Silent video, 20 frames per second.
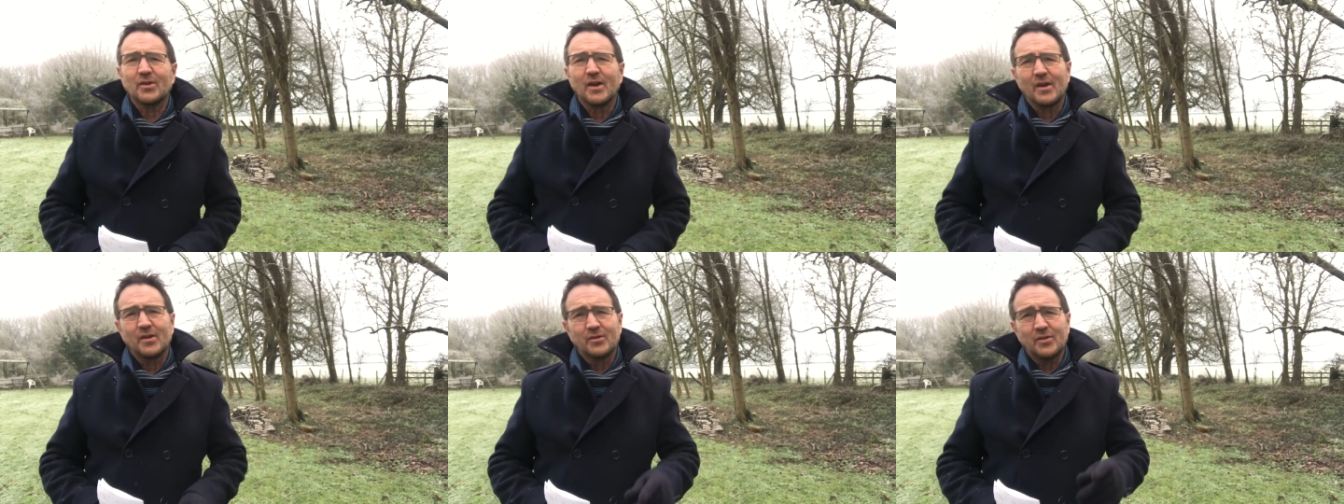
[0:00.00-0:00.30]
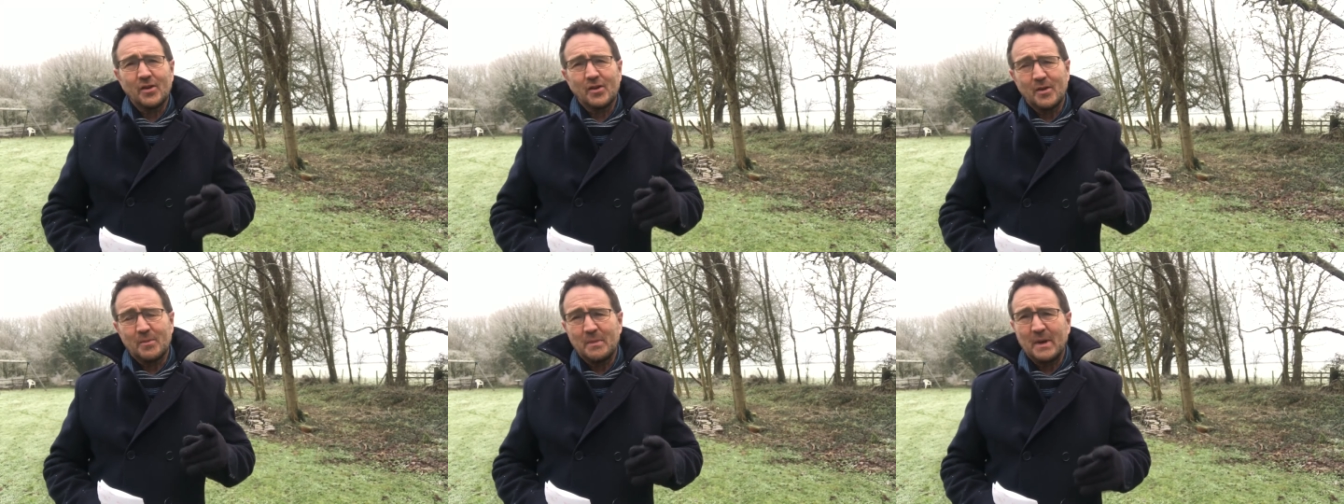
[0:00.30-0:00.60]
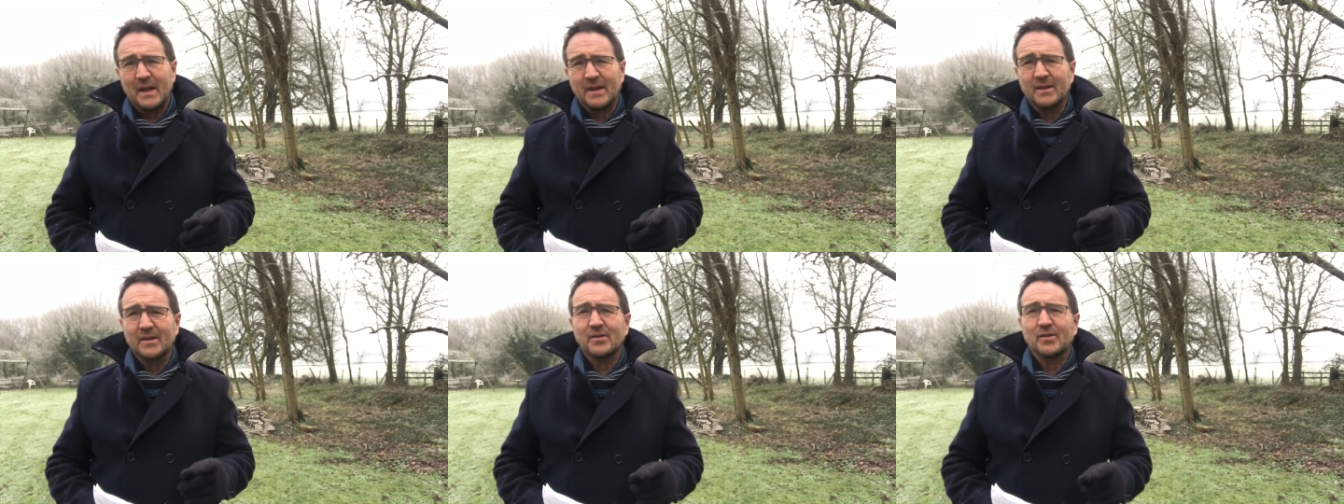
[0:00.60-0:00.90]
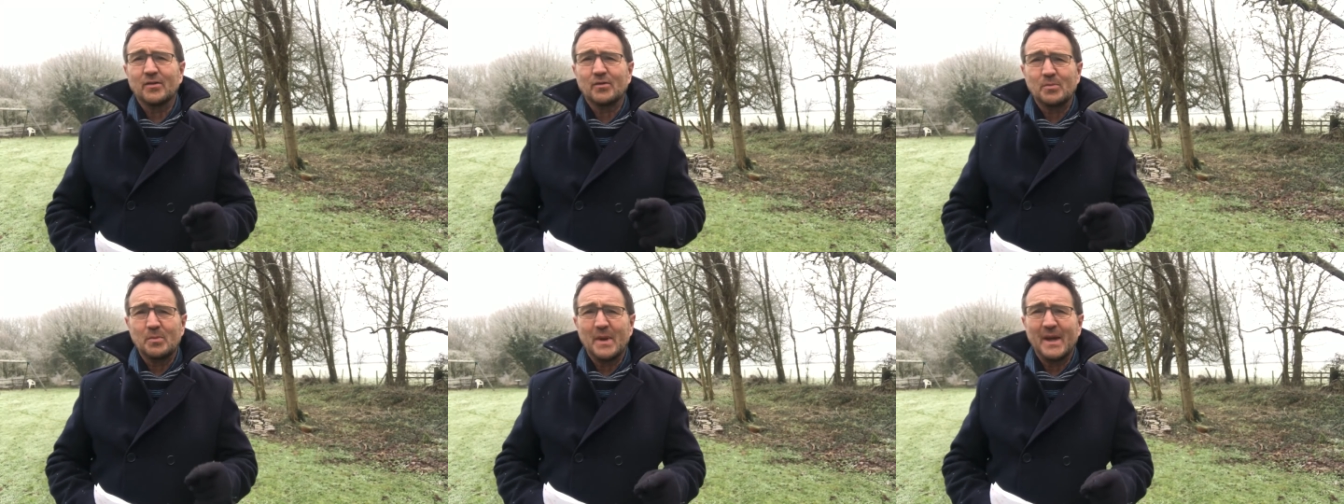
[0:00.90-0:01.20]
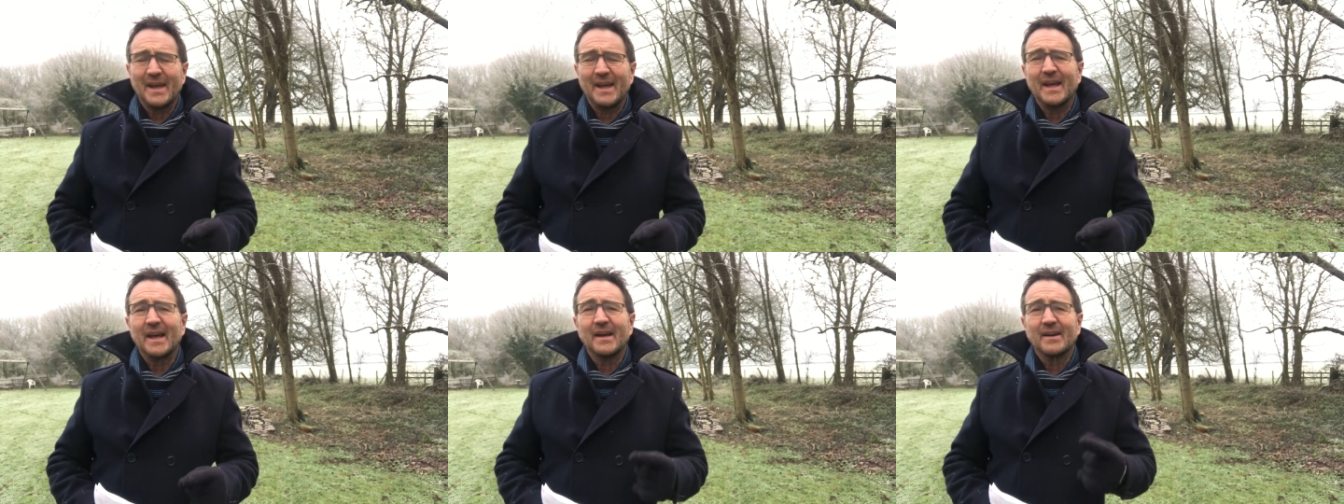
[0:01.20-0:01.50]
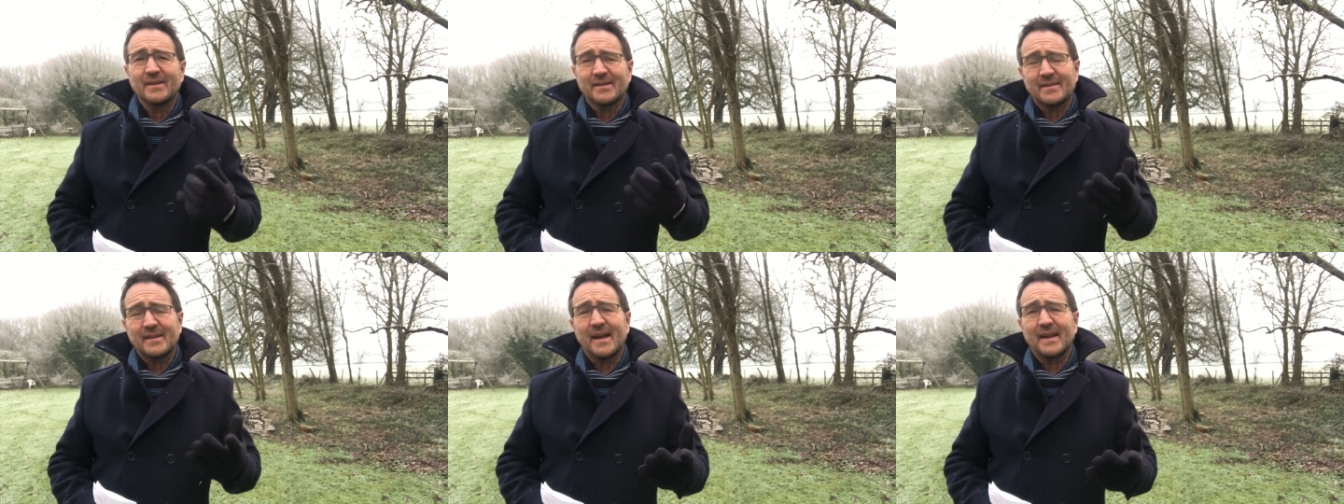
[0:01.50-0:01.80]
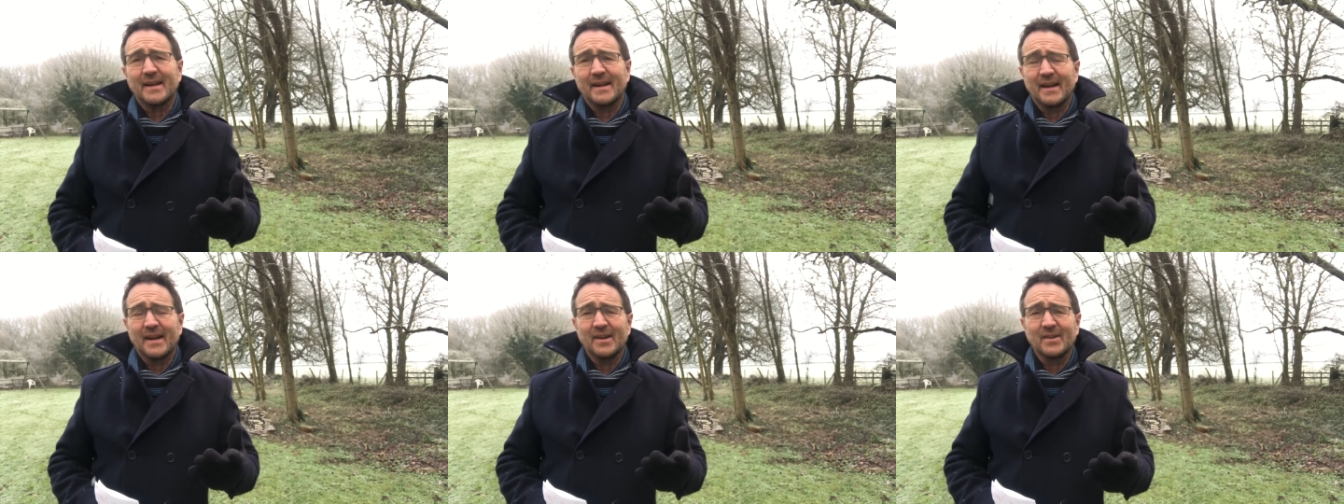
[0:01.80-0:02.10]
So the madness is me
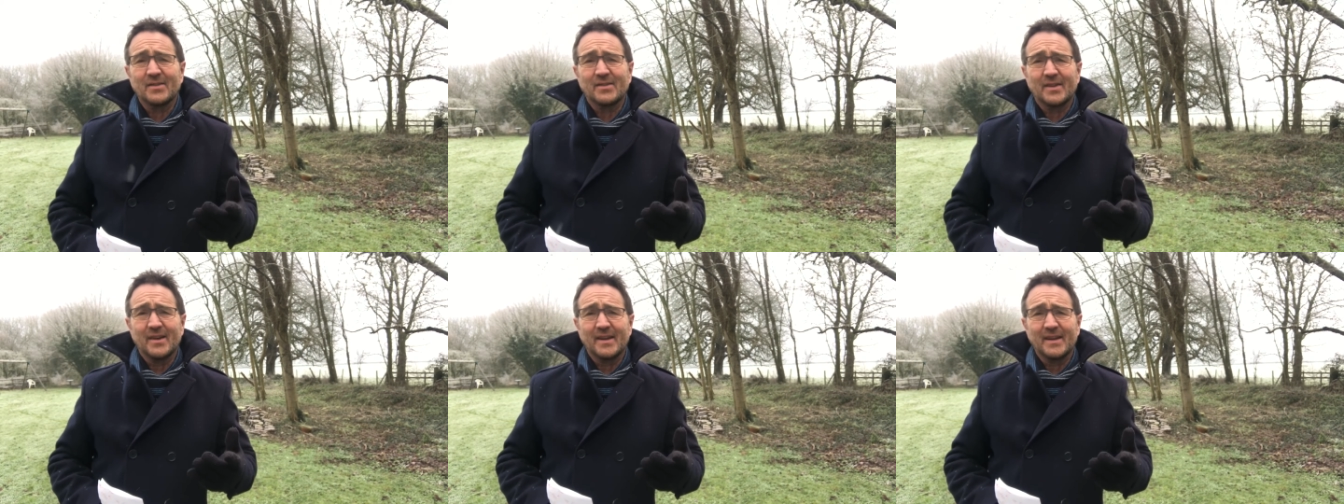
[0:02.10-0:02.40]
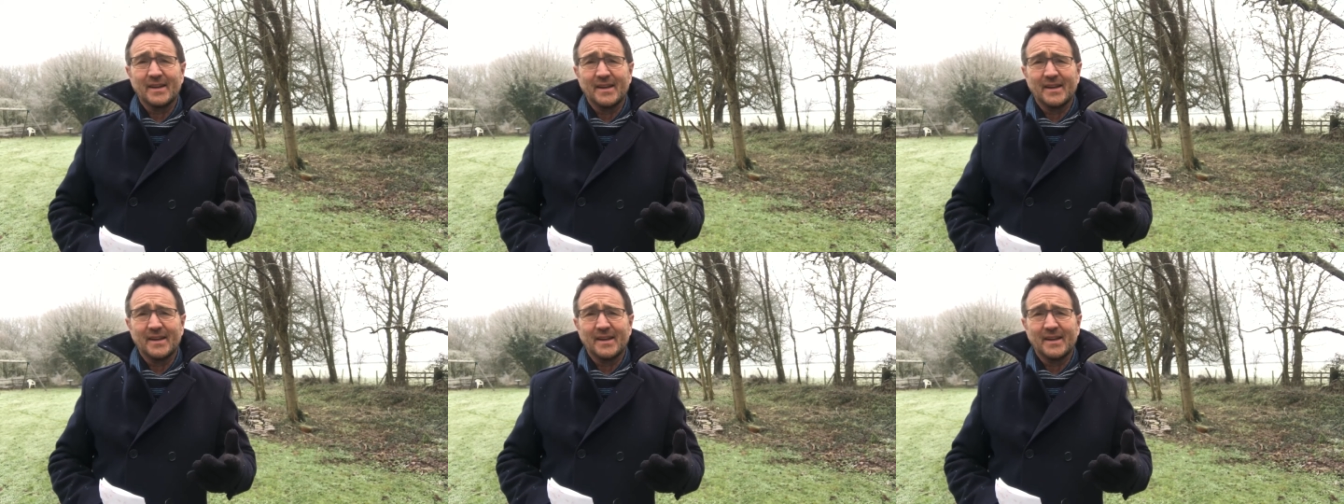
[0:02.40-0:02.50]
standing outside